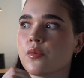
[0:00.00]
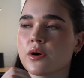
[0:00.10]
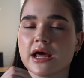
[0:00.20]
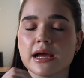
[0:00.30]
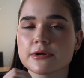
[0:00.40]

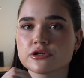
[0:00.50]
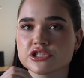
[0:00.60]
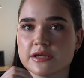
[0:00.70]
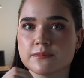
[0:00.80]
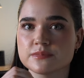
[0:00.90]
what eyebrow
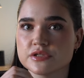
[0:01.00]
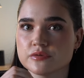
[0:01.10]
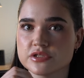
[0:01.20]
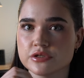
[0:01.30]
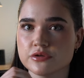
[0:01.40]
shape
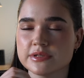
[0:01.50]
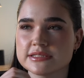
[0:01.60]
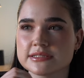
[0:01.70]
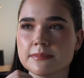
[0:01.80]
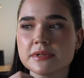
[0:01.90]
suits you,
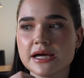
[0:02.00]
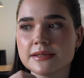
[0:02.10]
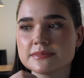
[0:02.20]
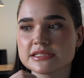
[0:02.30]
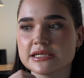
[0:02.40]
and
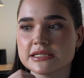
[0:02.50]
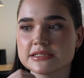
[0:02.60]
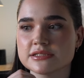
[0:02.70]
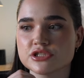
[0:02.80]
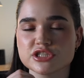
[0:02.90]
sometimes
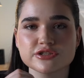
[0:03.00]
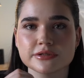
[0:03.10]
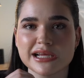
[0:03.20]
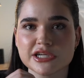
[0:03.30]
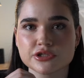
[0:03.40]
it's just your
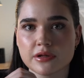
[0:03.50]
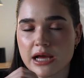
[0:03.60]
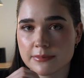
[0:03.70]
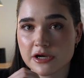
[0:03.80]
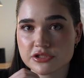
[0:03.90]
natural
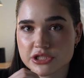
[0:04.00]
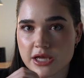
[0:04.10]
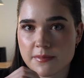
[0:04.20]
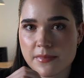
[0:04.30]
eyebrow shape,